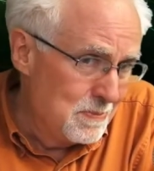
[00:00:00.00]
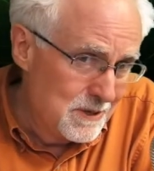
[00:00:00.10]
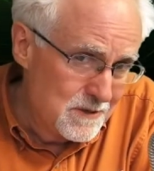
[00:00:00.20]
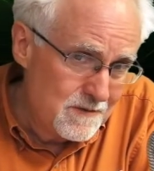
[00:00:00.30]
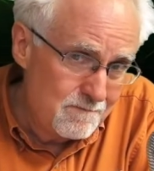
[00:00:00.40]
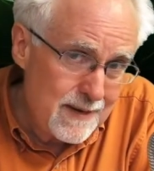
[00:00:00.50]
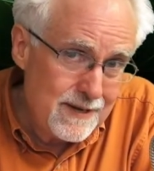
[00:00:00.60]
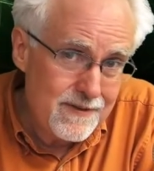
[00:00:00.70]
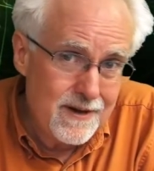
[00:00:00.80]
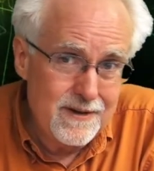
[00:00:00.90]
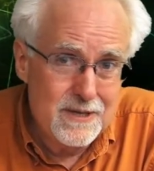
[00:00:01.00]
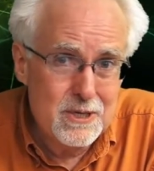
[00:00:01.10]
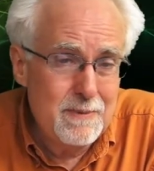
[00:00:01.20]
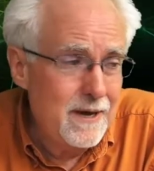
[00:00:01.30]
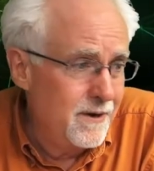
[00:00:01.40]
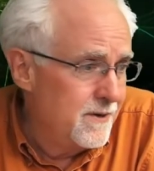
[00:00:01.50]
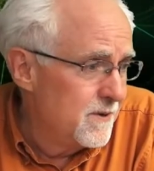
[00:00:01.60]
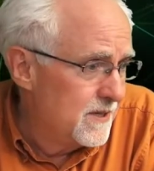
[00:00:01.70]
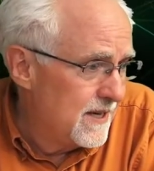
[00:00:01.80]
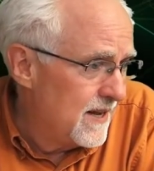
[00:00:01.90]
fundamentals of Python. It's about
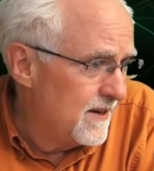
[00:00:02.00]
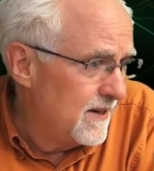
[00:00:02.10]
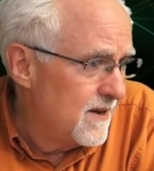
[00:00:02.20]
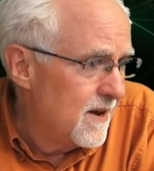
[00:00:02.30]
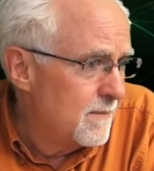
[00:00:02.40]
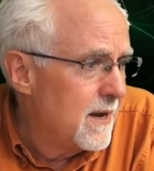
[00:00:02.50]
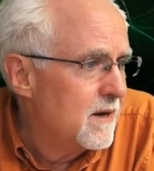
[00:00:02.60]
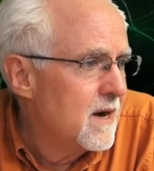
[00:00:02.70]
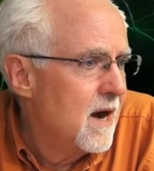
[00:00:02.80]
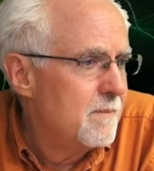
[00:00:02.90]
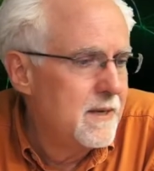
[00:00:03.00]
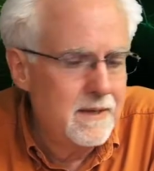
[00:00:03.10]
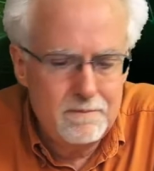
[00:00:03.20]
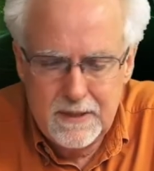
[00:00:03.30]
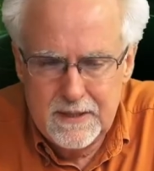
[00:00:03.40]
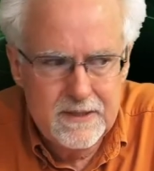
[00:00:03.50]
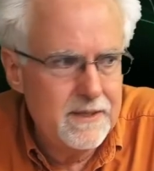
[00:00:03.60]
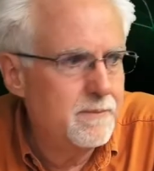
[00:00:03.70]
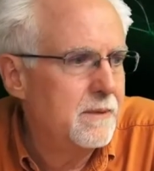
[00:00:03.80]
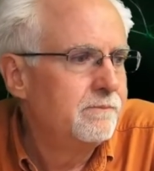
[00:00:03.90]
understanding, not about copying and
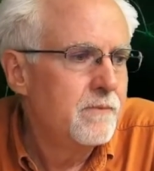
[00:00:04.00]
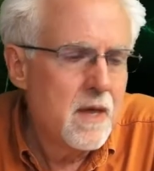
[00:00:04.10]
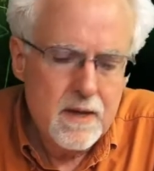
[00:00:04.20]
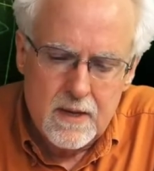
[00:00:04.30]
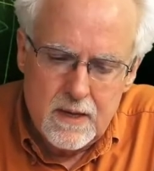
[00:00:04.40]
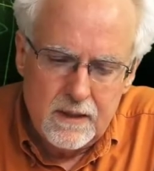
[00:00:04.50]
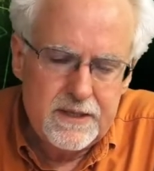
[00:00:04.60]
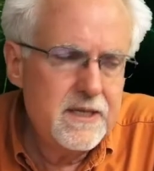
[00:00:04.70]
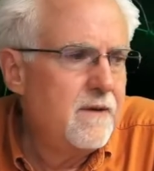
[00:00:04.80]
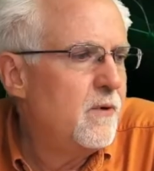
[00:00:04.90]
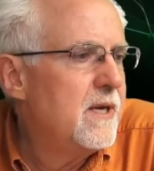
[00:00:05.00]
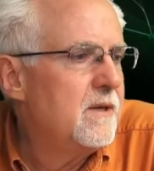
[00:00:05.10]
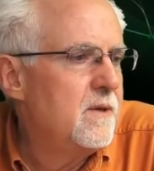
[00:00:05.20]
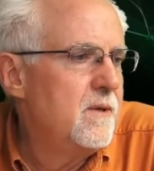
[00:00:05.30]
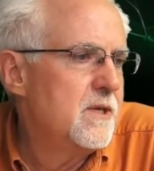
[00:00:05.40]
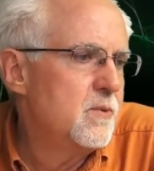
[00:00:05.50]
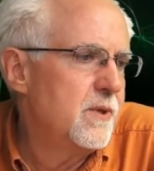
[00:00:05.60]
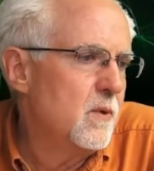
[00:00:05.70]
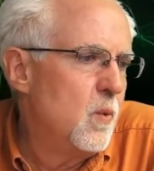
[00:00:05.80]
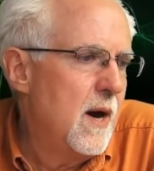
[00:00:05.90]
pasting. But let's see if we can do this
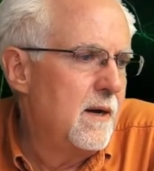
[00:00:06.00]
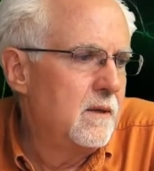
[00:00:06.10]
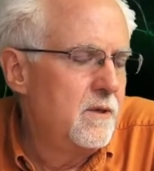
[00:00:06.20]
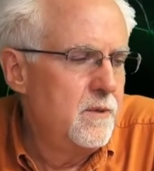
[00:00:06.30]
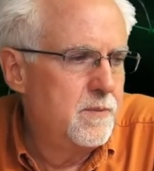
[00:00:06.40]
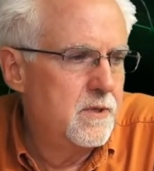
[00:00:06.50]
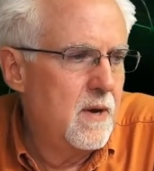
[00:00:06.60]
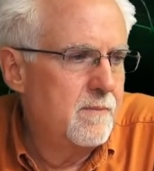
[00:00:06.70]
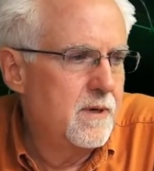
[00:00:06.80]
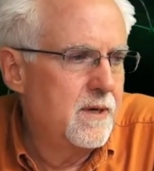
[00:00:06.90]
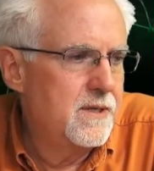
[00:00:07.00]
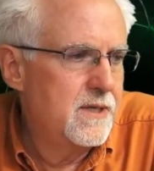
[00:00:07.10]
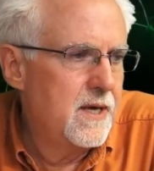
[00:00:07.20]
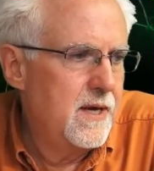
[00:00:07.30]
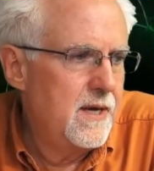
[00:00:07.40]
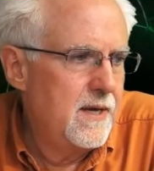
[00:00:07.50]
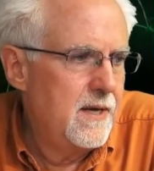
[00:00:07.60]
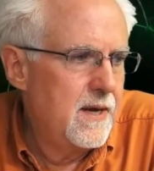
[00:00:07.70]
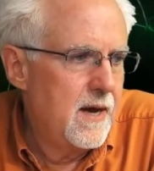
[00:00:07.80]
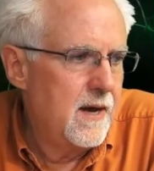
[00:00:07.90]
with a while loop. So I'm going to
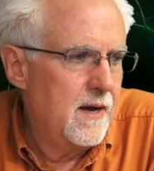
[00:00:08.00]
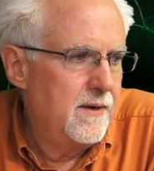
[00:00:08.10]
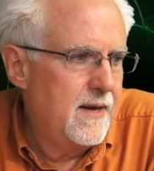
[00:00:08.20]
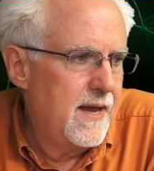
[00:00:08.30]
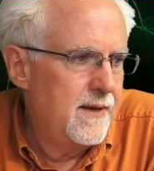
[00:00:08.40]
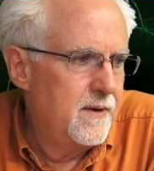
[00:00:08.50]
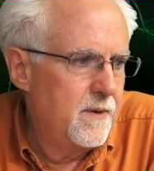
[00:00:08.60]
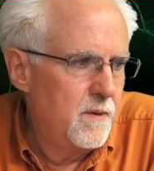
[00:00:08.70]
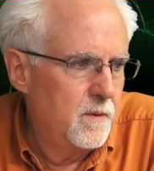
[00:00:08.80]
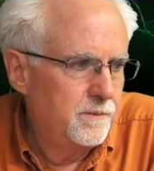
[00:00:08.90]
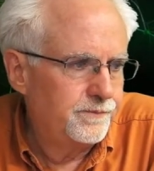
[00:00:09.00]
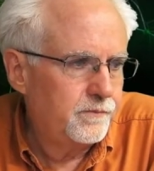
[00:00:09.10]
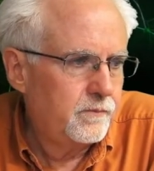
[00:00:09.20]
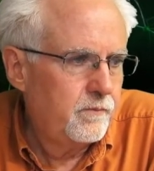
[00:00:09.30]
say nano